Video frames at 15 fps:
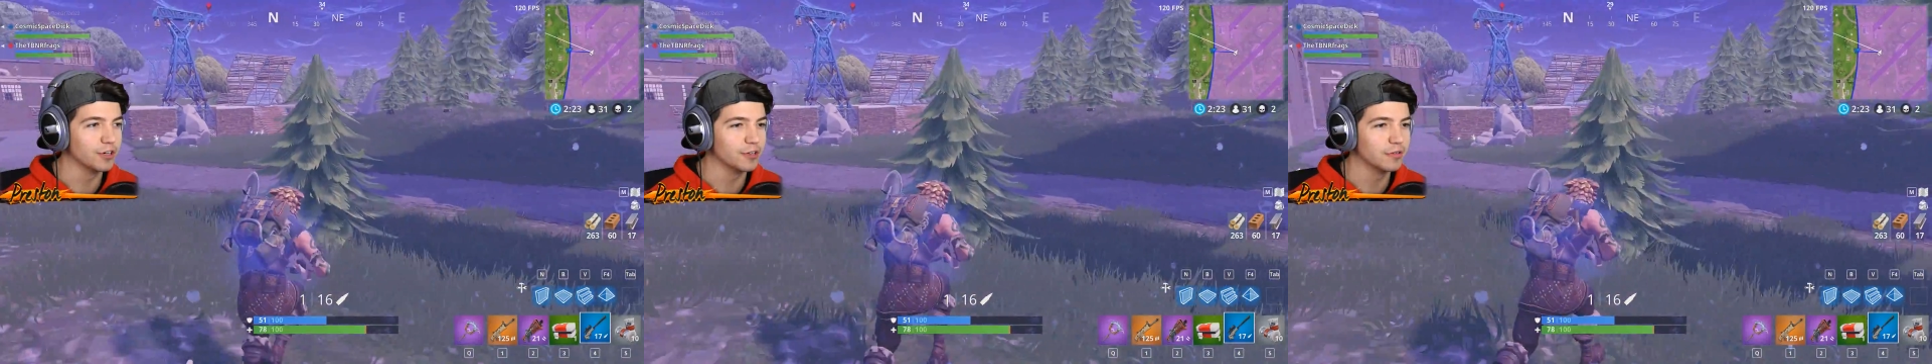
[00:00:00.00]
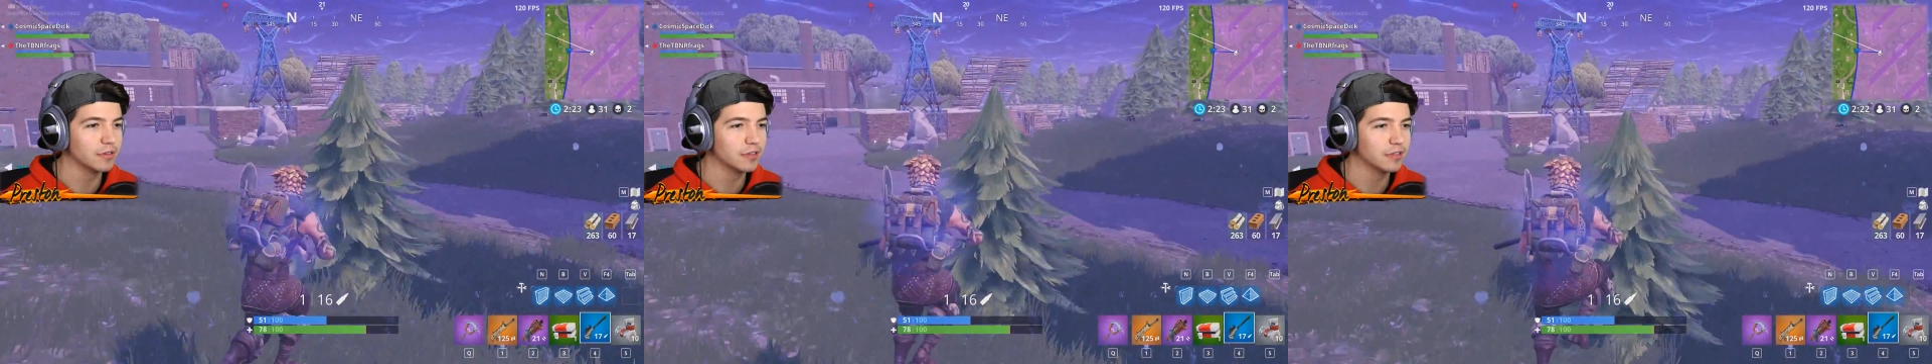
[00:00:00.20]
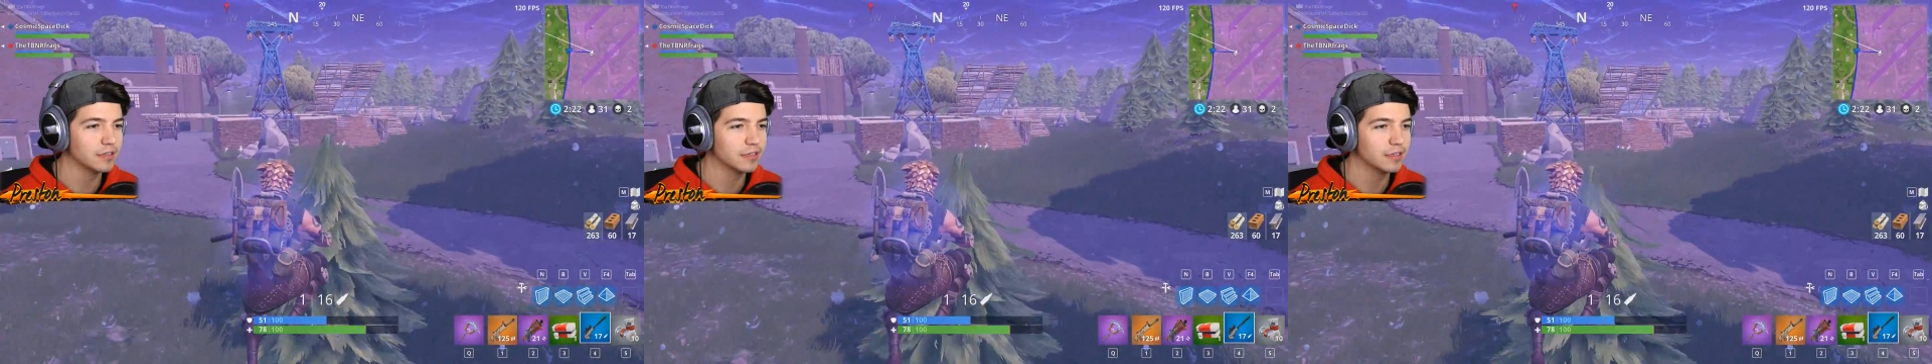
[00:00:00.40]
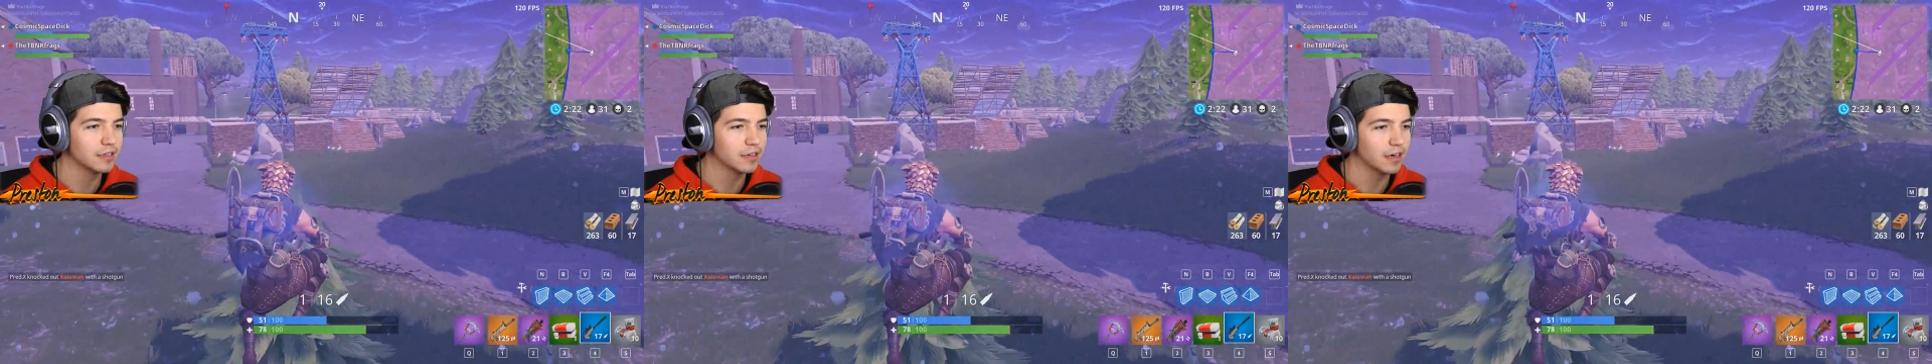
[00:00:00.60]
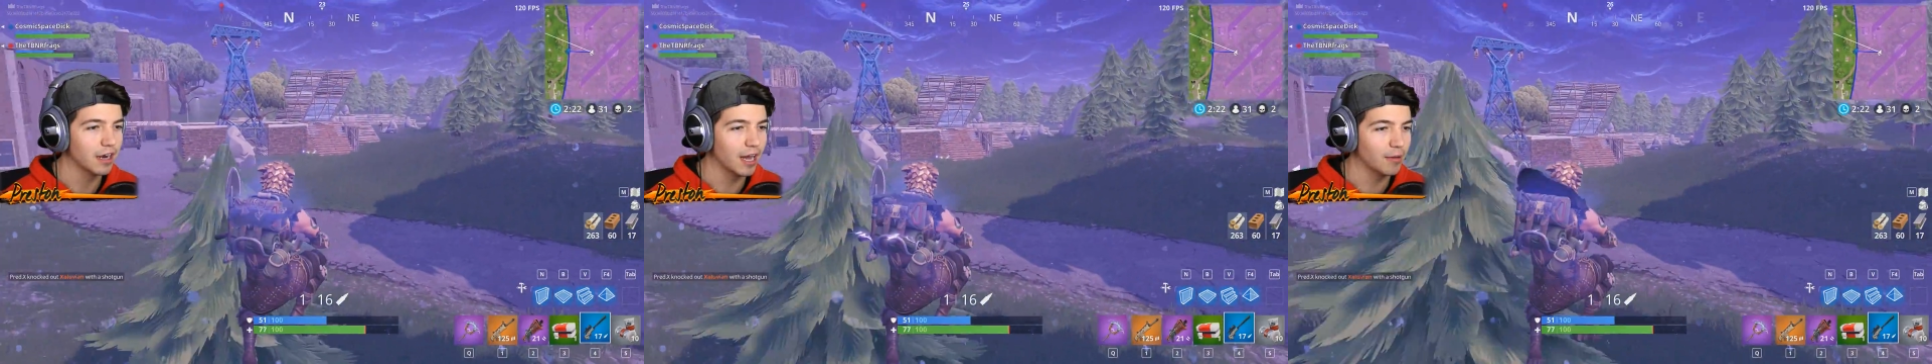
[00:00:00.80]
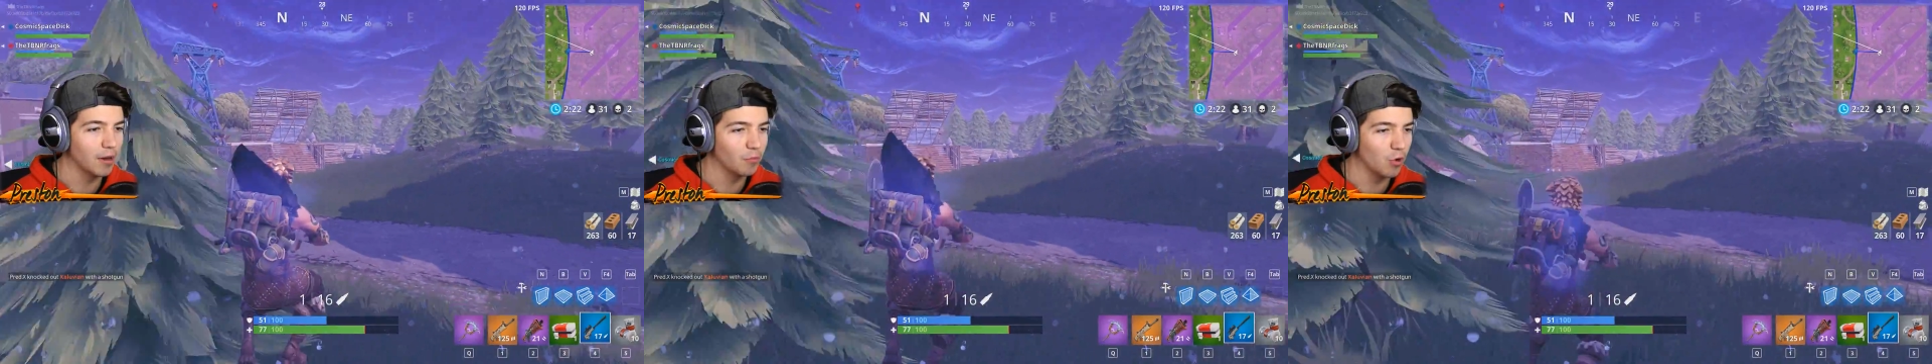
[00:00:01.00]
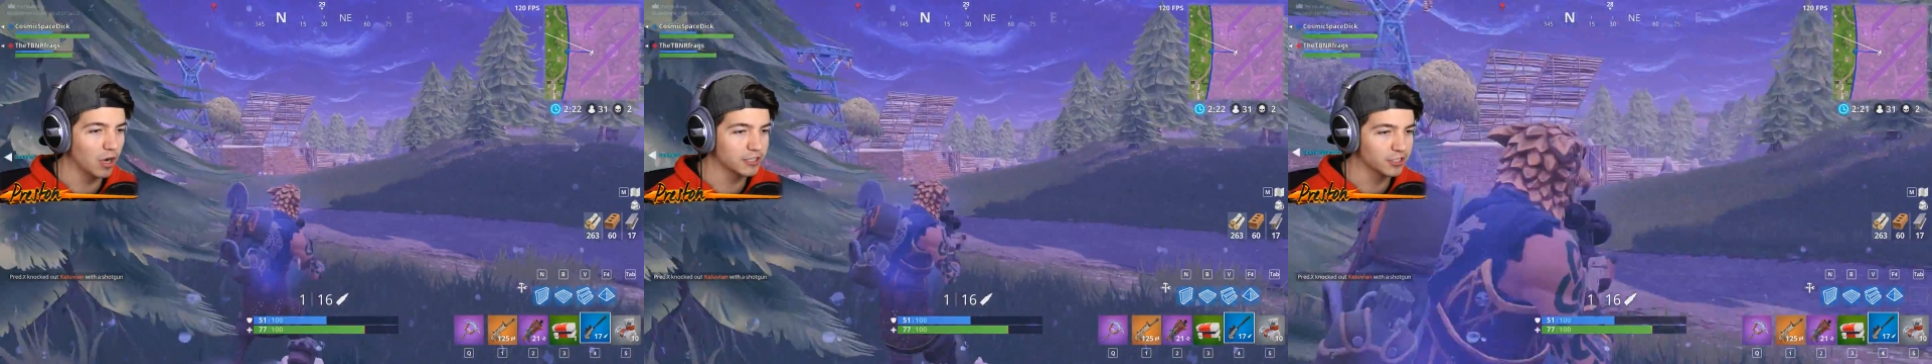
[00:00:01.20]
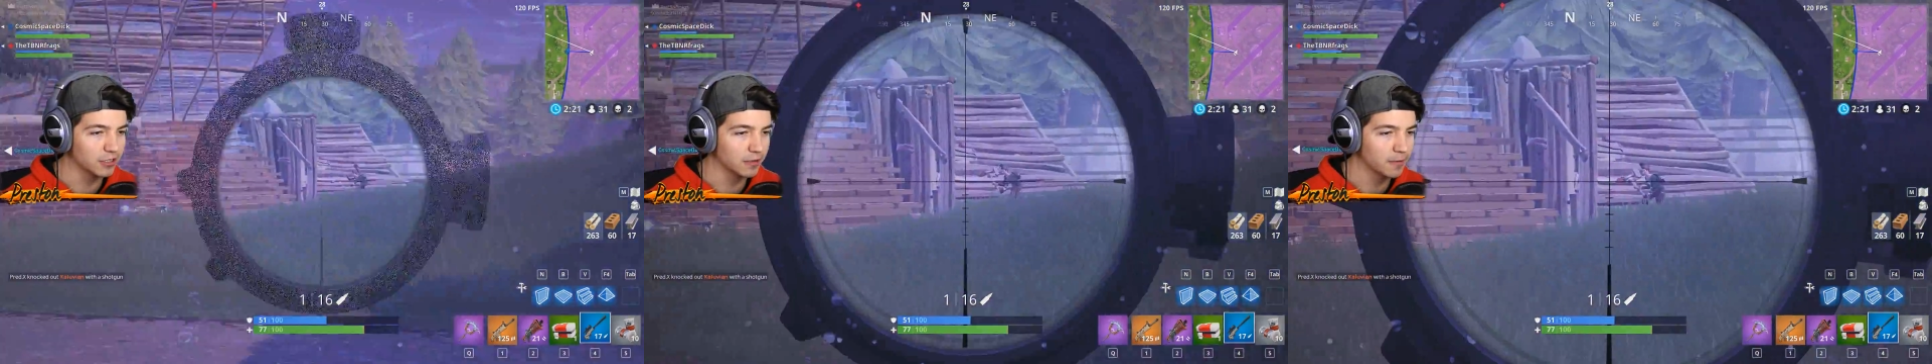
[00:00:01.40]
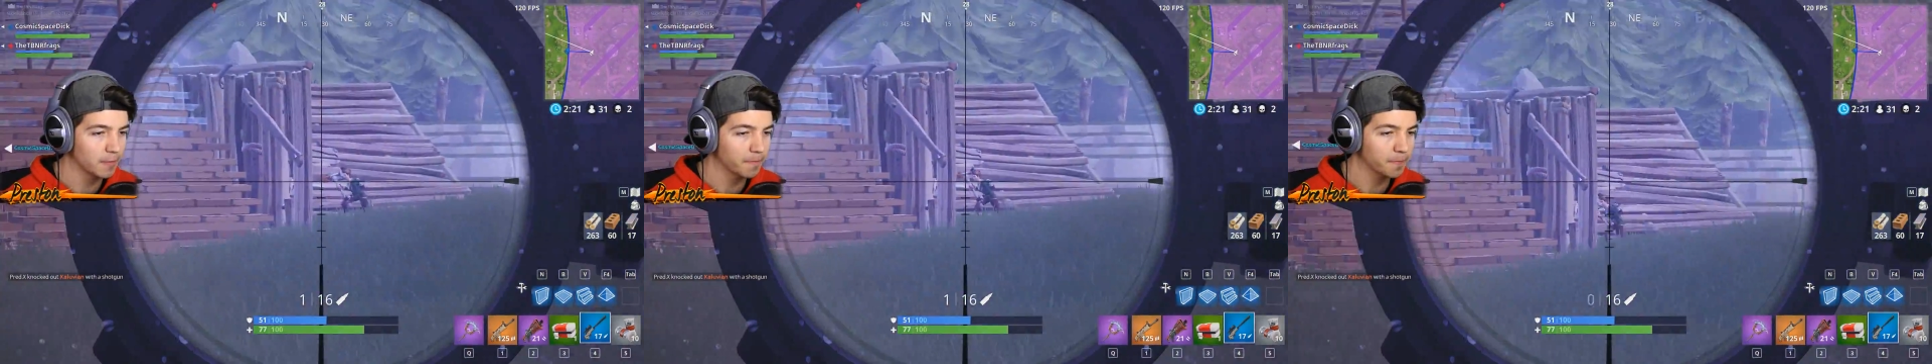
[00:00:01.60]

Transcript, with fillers: you. I'm, I'm watching.